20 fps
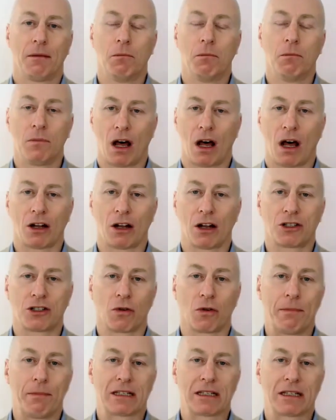larger
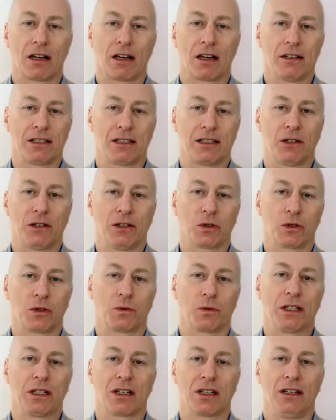or mid-sized deals,
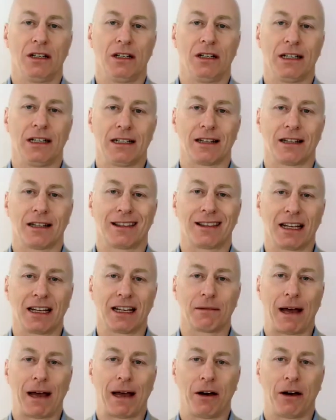we certainly need to think
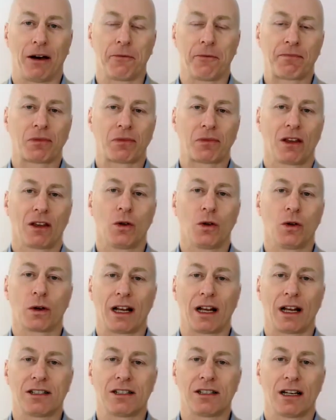about the
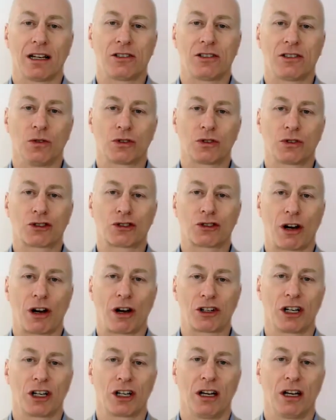organisational
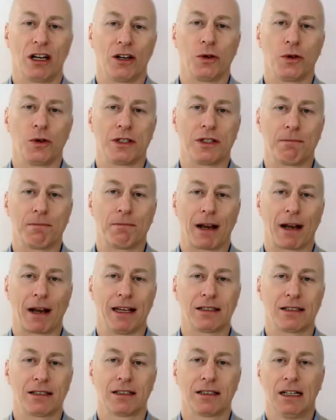structure and who's in
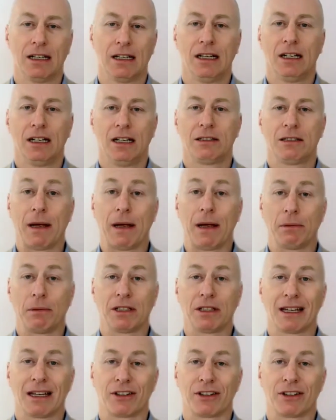place to be able to
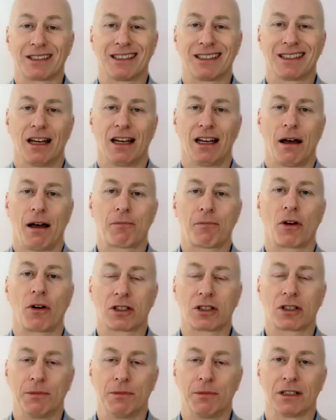give us
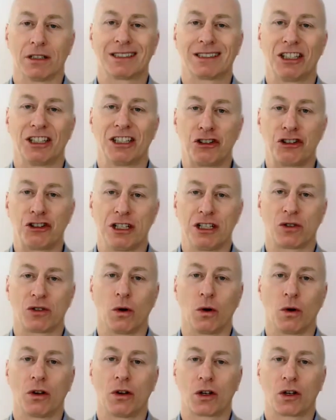approximate synergies
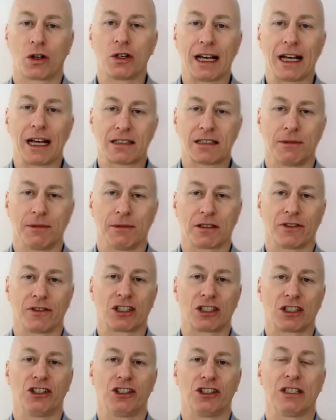or good estimates of the
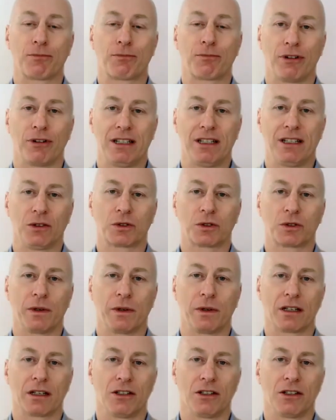synergies pre-deal, so
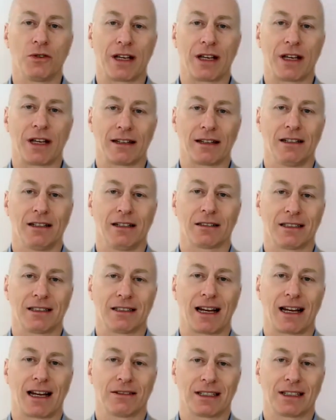we can use that in our
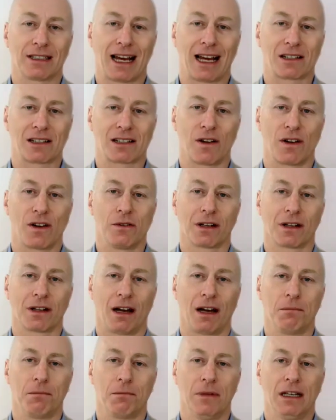discounted cash flow and
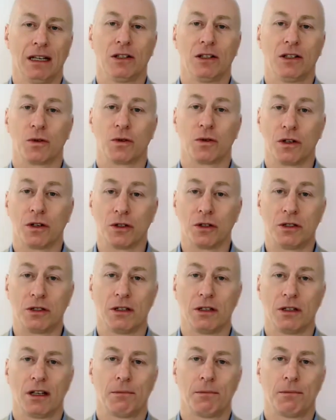come to a
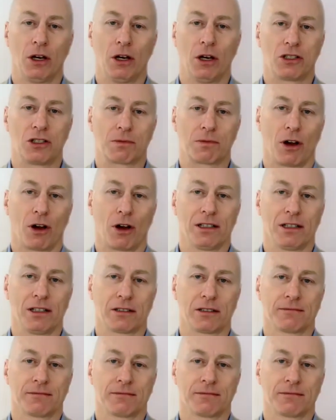good purchase price.